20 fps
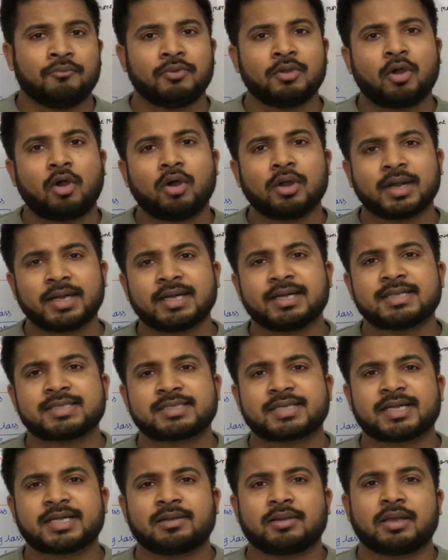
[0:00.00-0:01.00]
We already
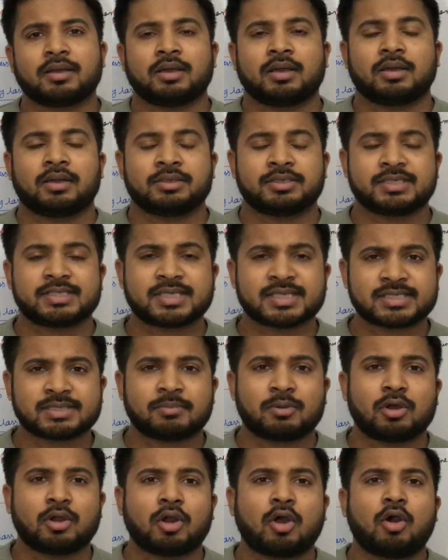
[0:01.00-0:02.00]
discussed
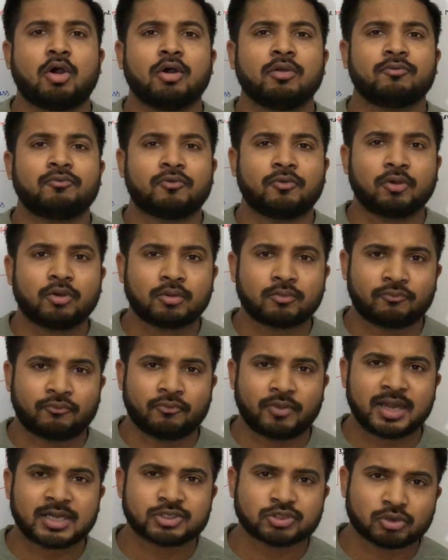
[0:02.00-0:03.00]
about all four
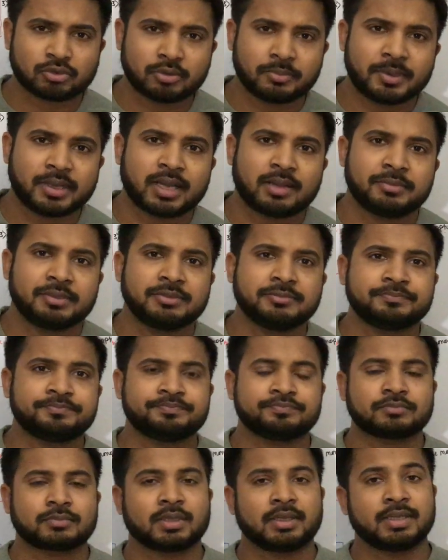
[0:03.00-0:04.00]
fat soluble vitamin.
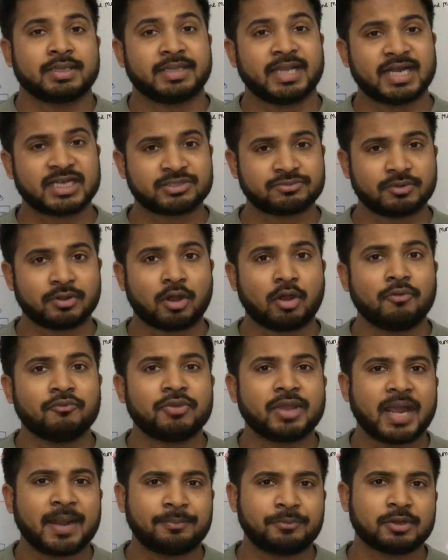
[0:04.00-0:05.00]
That's why now
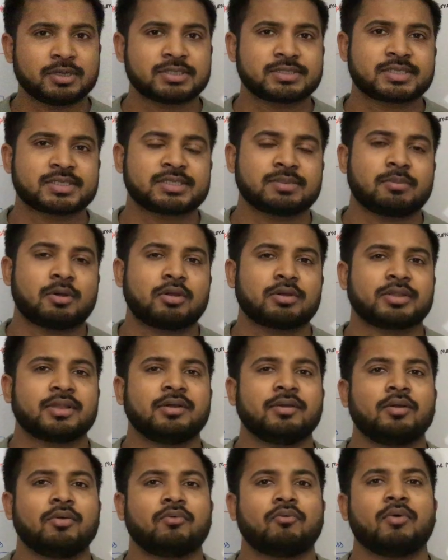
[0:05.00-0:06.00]
we have to discuss about
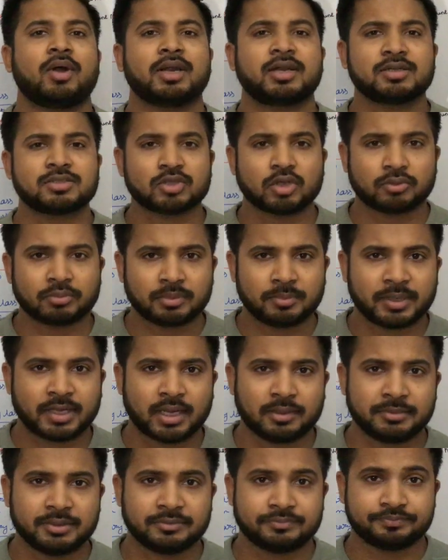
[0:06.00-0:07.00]
the water soluble
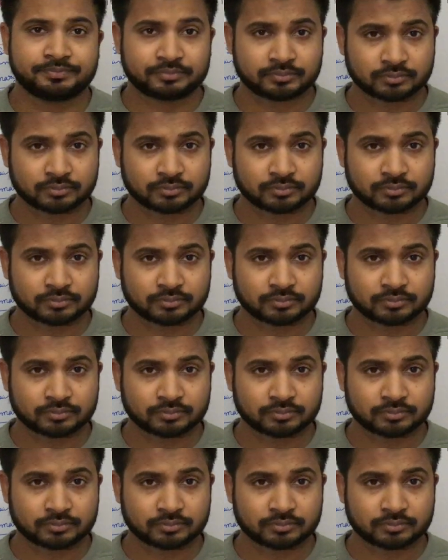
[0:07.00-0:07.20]
vitamin.